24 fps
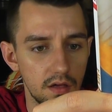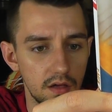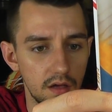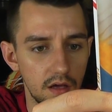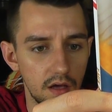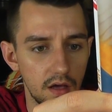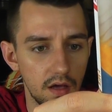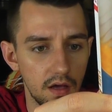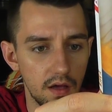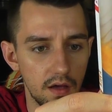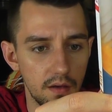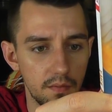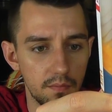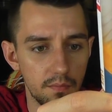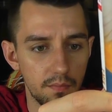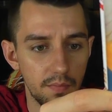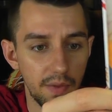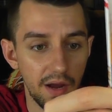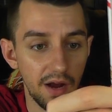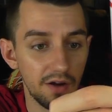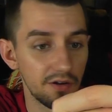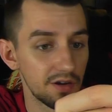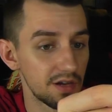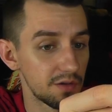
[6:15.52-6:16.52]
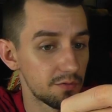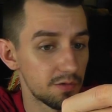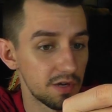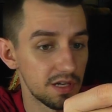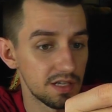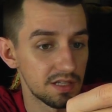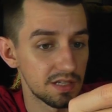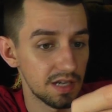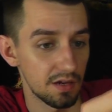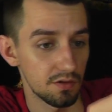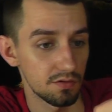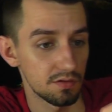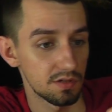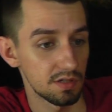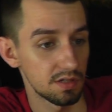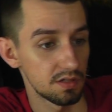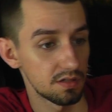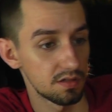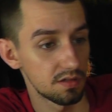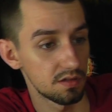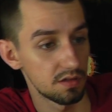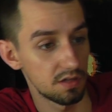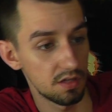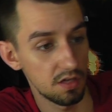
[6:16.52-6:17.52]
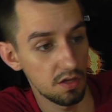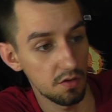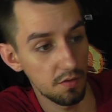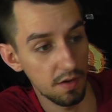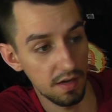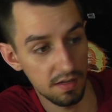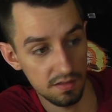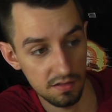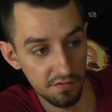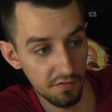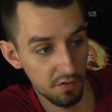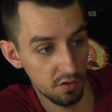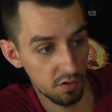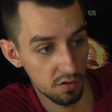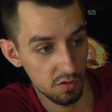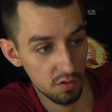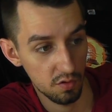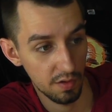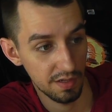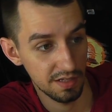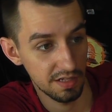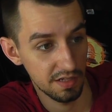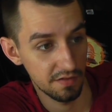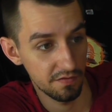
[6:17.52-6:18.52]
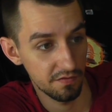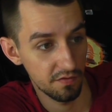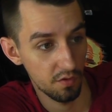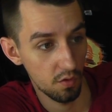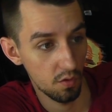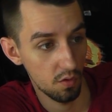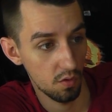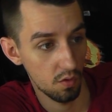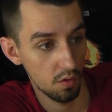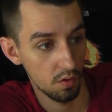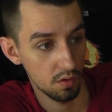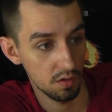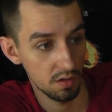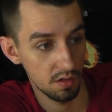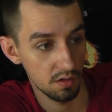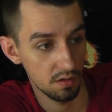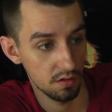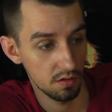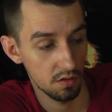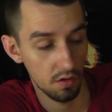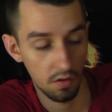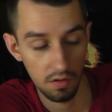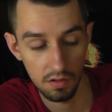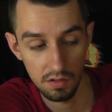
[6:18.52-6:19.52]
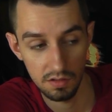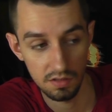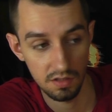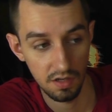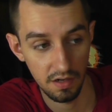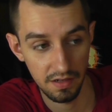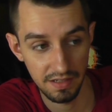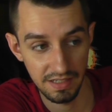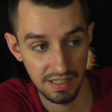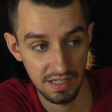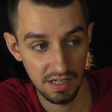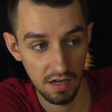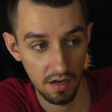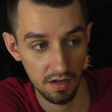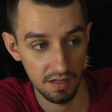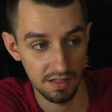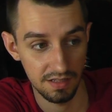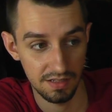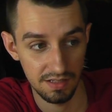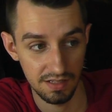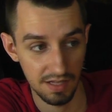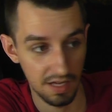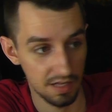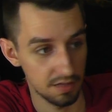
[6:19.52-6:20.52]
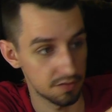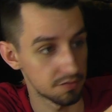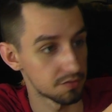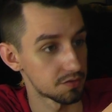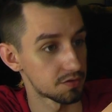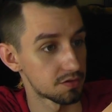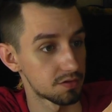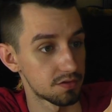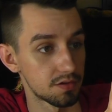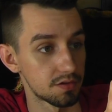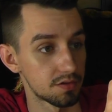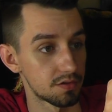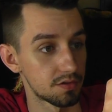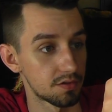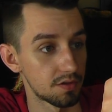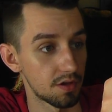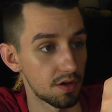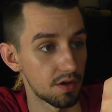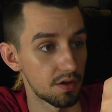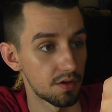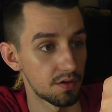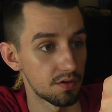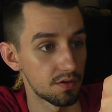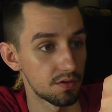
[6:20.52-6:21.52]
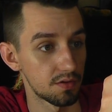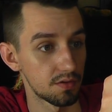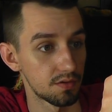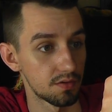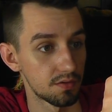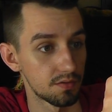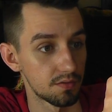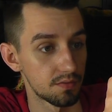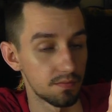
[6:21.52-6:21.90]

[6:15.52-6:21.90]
Apparently retails in the US for $24.99, so